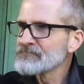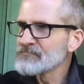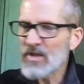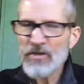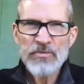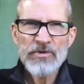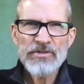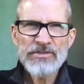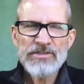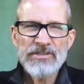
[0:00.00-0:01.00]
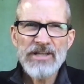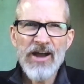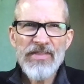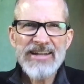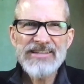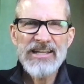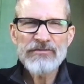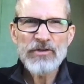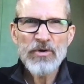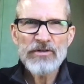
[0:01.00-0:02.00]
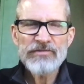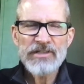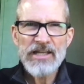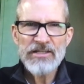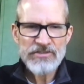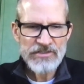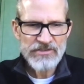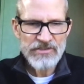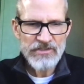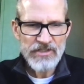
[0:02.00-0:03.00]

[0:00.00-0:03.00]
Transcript: In other words, on that day of glorification,